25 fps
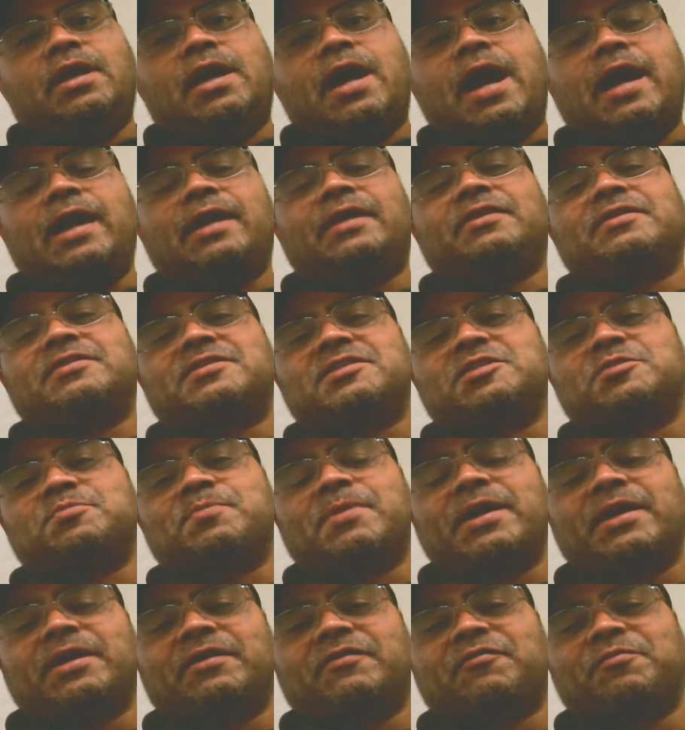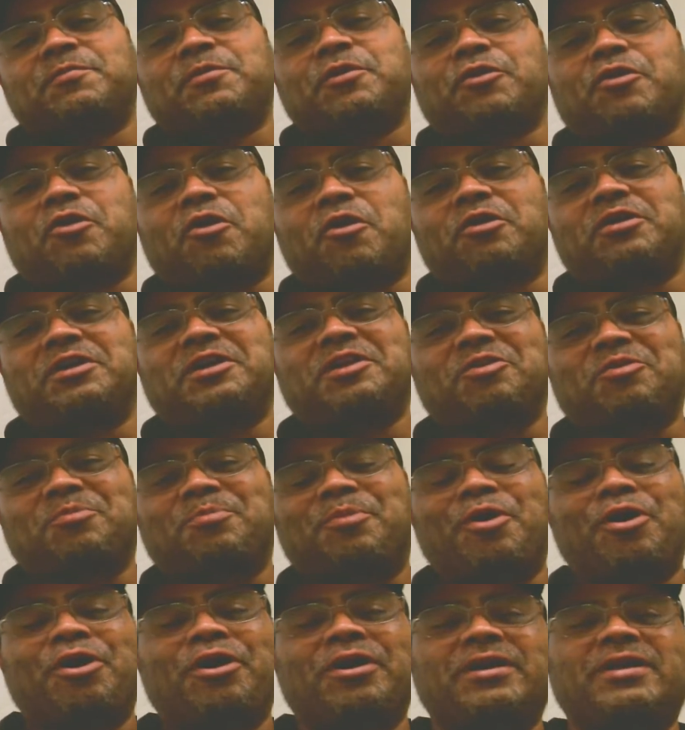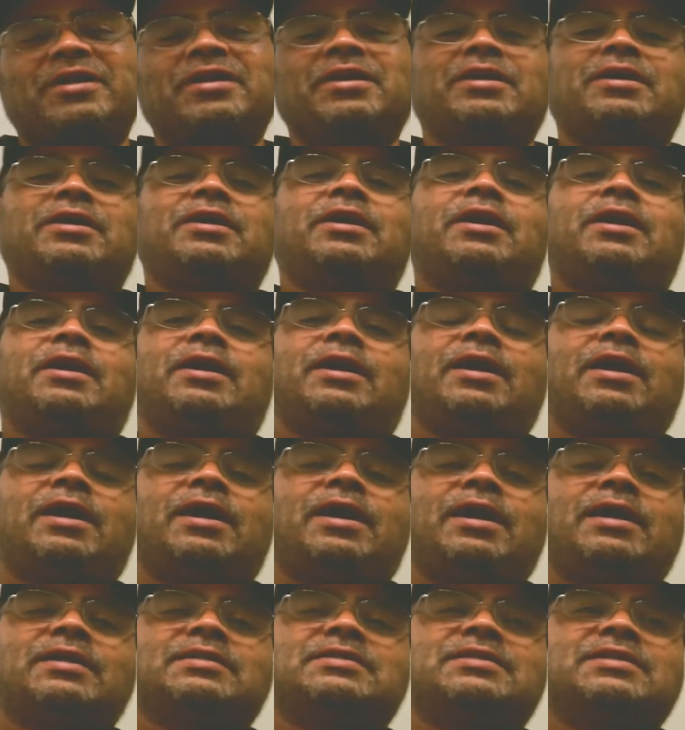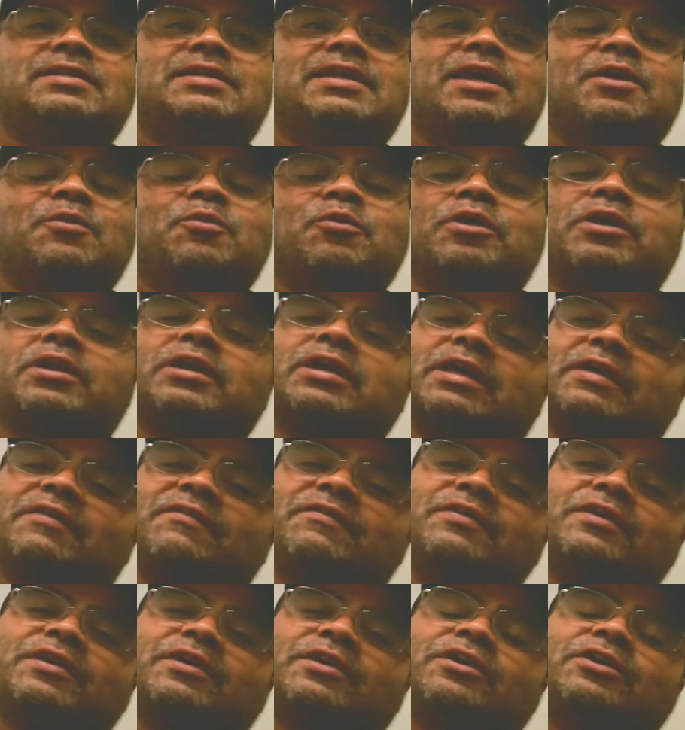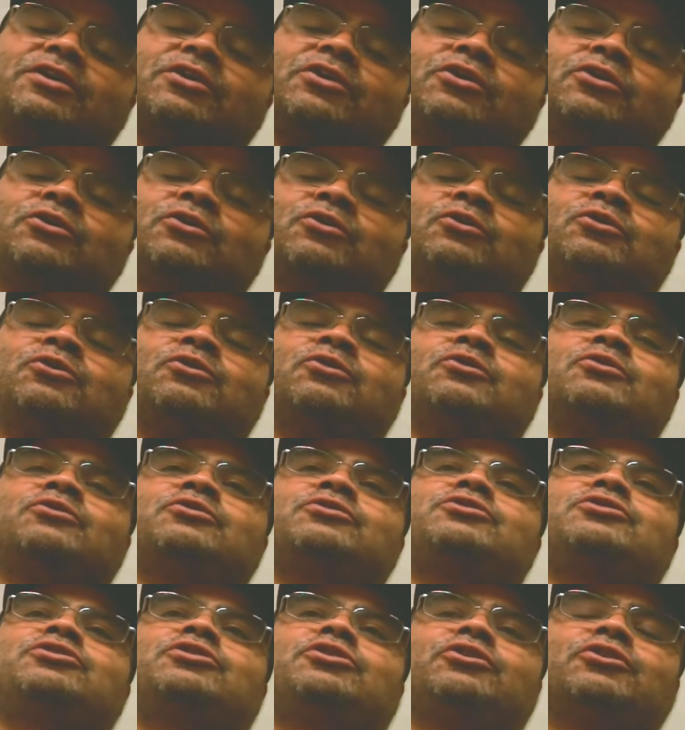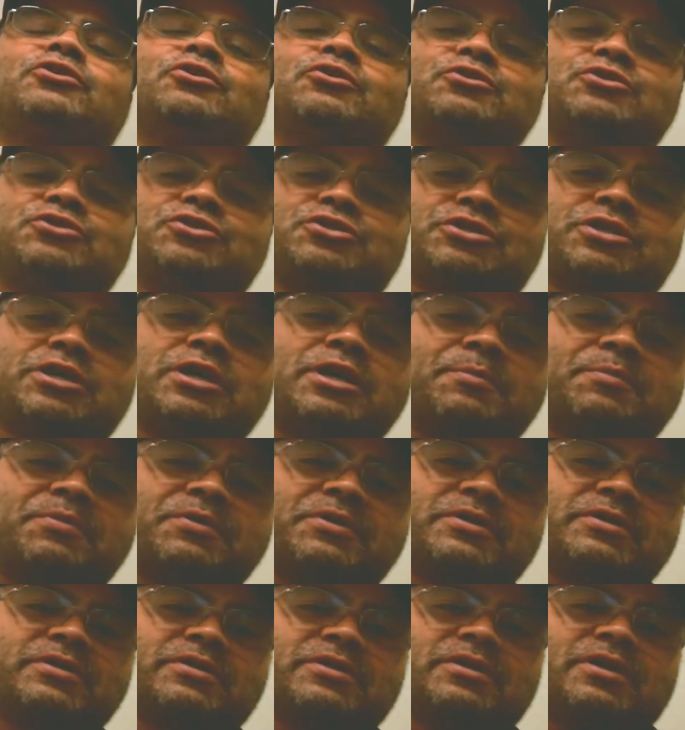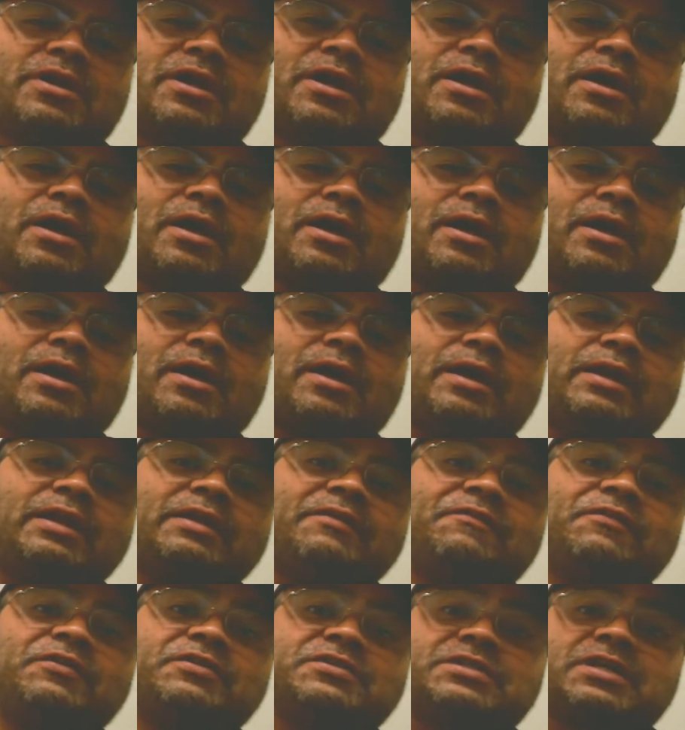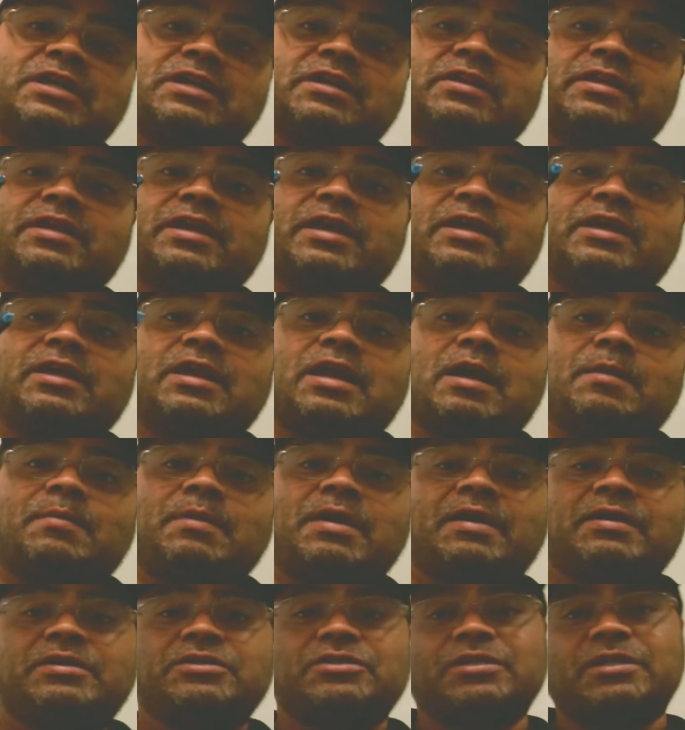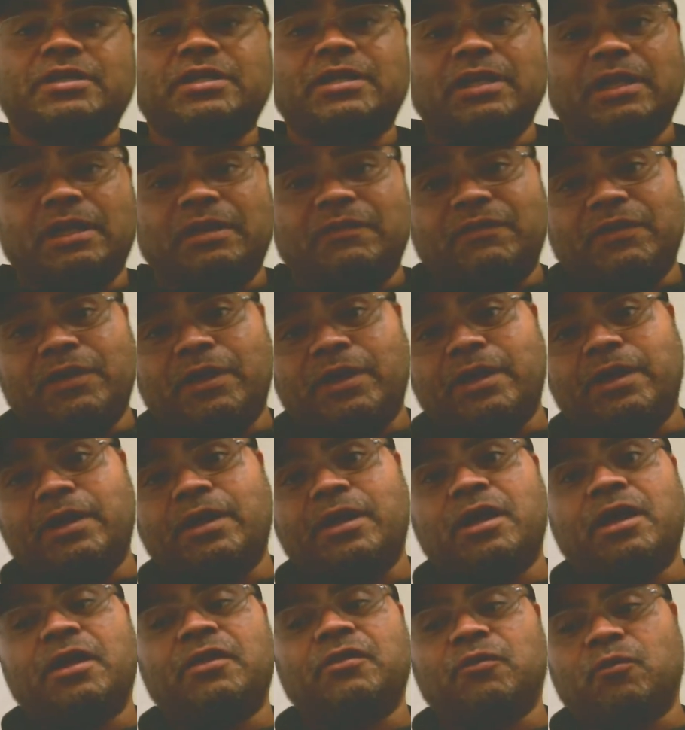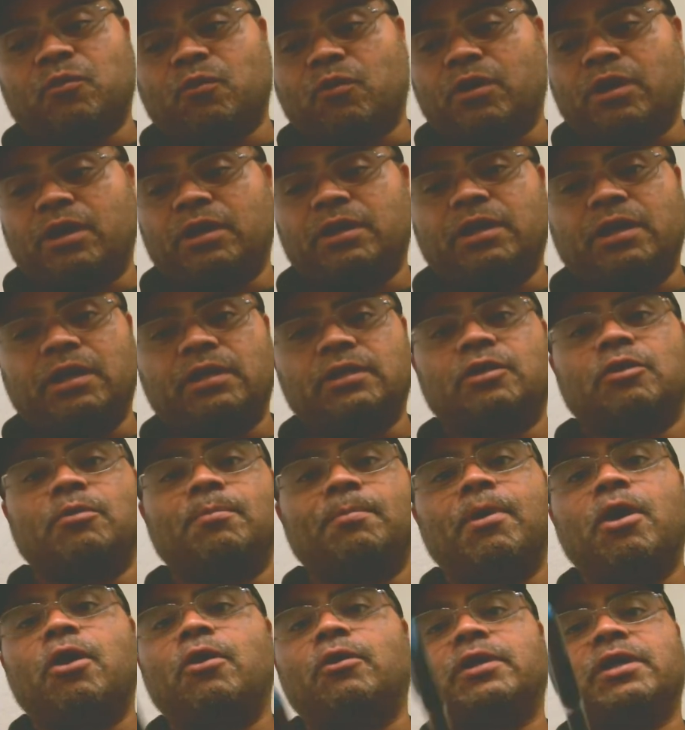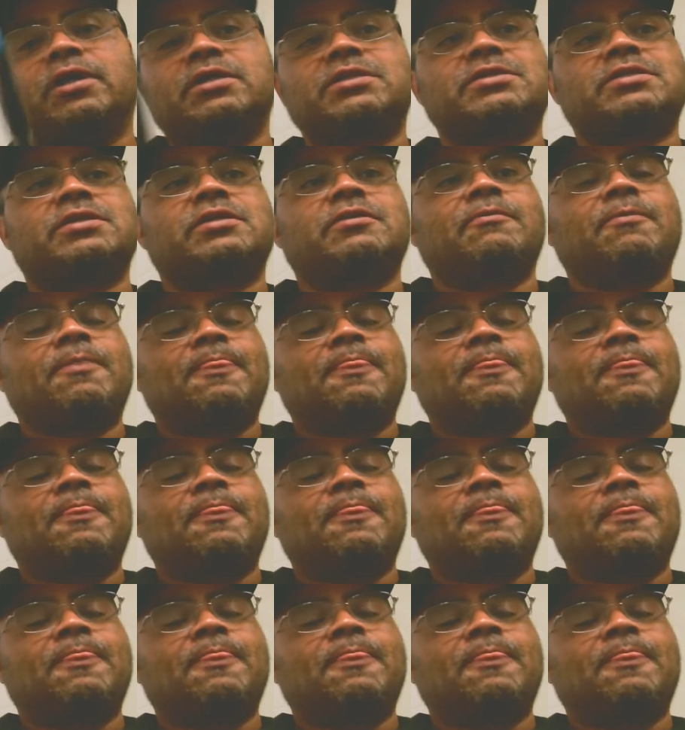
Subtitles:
Hi, this is Mike from Your Car Dealer Bond. Today we're going to give you a huge tip. And if you stay to the end, I'm actually going to give you another one, a little bonus.